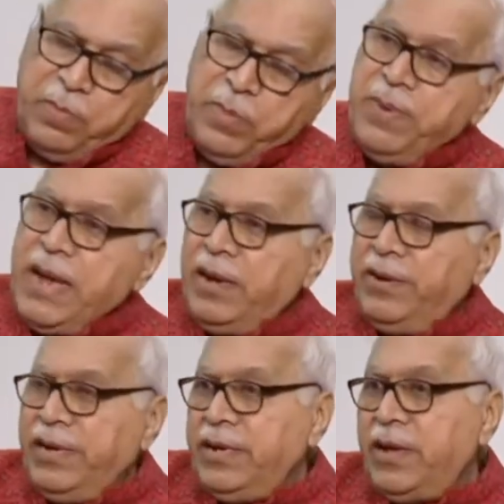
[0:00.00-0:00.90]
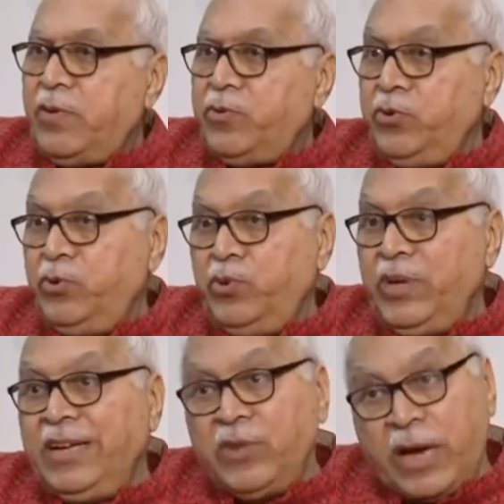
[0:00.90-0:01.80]
Maybe I'll read it out to you,
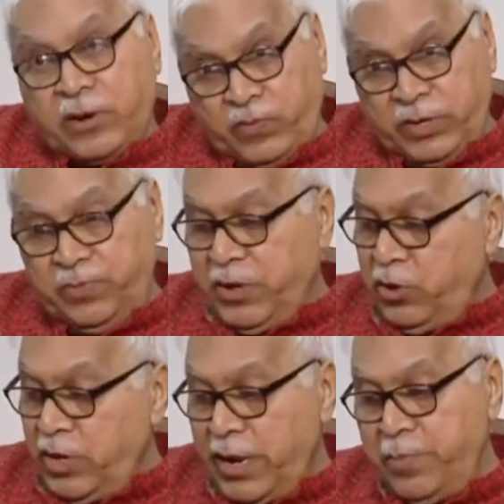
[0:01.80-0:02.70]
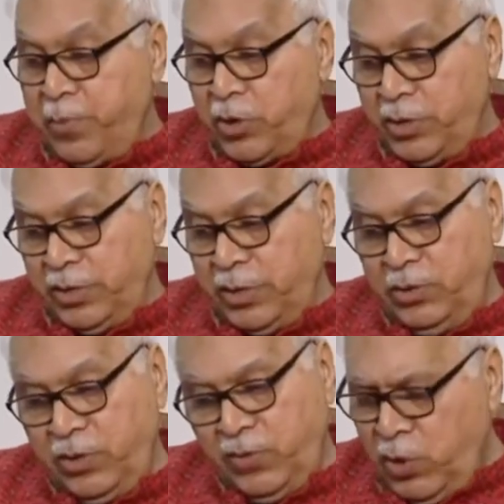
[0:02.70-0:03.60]
the exact word, because they are important.
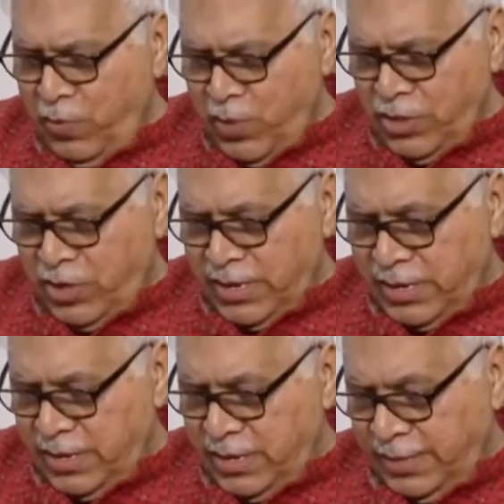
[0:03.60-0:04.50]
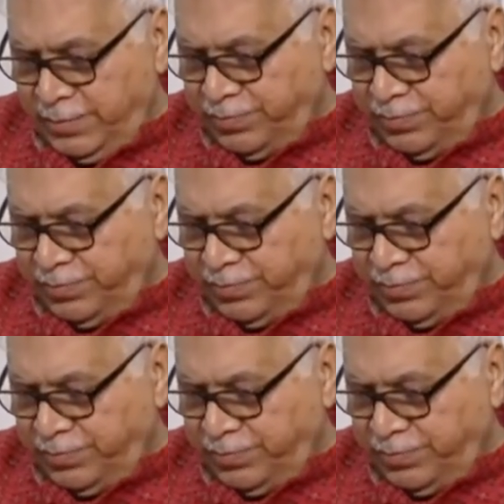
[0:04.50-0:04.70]
It's only one sentence.